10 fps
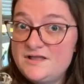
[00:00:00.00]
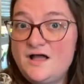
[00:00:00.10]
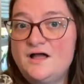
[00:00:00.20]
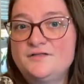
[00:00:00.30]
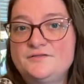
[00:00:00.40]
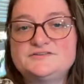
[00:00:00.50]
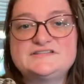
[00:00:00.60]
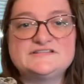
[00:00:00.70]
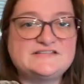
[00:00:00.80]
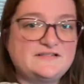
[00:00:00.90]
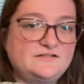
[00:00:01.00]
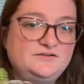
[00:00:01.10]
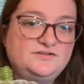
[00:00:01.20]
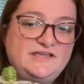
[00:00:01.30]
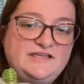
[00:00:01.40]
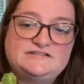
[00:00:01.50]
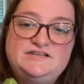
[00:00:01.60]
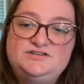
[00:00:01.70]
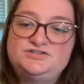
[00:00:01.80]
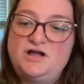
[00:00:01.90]
There's this little antique
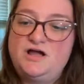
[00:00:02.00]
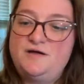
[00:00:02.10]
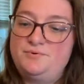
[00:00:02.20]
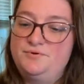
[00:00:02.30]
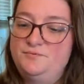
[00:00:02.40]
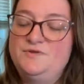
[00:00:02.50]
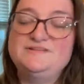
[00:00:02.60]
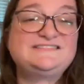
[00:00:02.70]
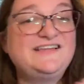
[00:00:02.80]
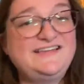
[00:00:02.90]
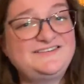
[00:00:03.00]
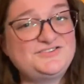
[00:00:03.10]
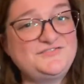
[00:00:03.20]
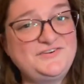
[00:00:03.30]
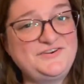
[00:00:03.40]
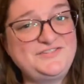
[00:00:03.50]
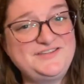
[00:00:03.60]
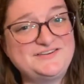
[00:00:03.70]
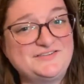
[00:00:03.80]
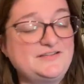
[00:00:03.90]
shop. Well, it's not actually very little.
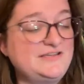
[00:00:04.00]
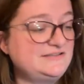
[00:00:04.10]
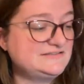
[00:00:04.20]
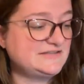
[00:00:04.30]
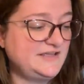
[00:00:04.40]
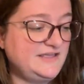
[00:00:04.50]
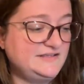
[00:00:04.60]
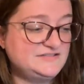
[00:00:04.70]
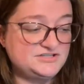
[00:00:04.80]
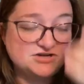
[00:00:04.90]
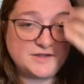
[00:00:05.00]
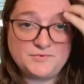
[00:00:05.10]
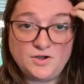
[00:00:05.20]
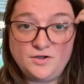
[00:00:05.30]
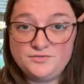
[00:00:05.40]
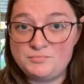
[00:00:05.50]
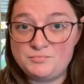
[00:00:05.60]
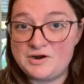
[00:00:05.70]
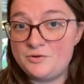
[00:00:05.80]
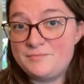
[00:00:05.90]
It's an antique shop called the Brown
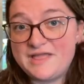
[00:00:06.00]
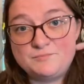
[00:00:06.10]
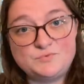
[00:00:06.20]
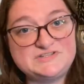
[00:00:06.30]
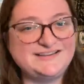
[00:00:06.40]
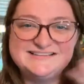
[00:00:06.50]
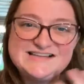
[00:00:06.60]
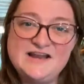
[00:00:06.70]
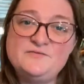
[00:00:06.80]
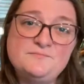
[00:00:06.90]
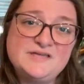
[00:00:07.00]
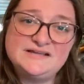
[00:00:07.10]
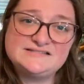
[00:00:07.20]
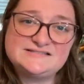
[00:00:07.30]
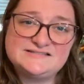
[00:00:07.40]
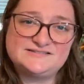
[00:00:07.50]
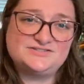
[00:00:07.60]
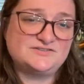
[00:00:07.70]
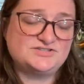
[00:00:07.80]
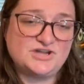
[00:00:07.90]
Bag Boutique, and it's kind of a mix
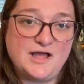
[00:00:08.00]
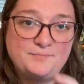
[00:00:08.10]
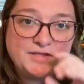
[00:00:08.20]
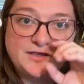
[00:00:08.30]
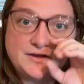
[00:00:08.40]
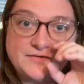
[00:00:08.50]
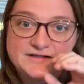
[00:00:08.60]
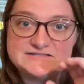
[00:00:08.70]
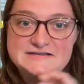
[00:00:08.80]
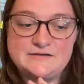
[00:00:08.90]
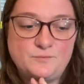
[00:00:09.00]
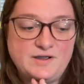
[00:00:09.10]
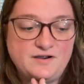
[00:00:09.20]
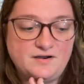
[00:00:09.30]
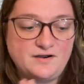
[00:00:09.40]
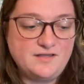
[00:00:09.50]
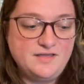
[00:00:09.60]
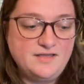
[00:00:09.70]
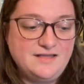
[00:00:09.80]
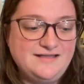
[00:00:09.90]
shop, like eclectic, where